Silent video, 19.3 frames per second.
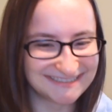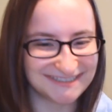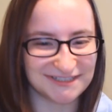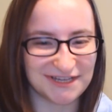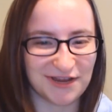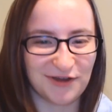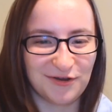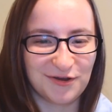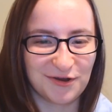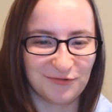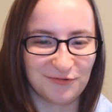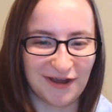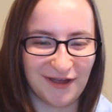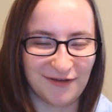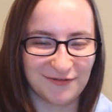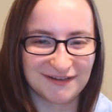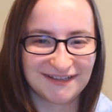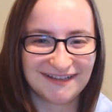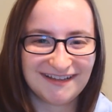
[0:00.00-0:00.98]
She's carrying
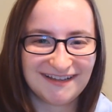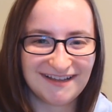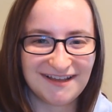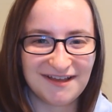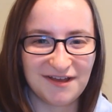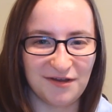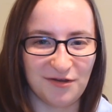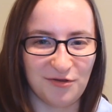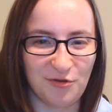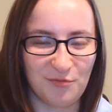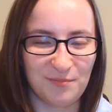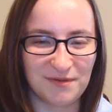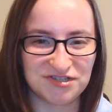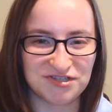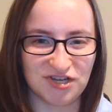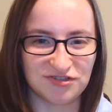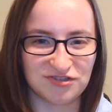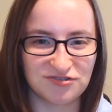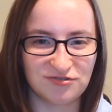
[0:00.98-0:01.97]
around a whole
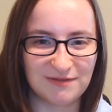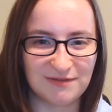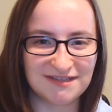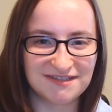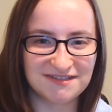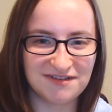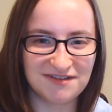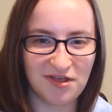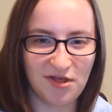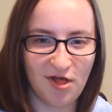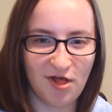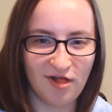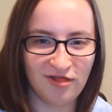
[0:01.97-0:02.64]
bunch of instruments.